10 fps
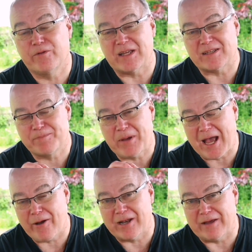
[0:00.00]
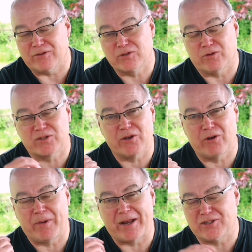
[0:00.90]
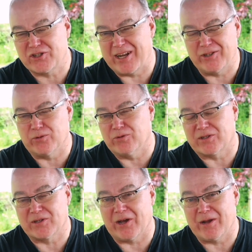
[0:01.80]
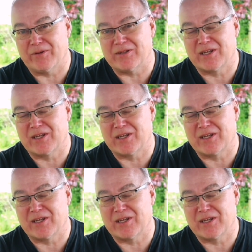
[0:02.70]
for that power level. So on solar panel, it's changing all the time,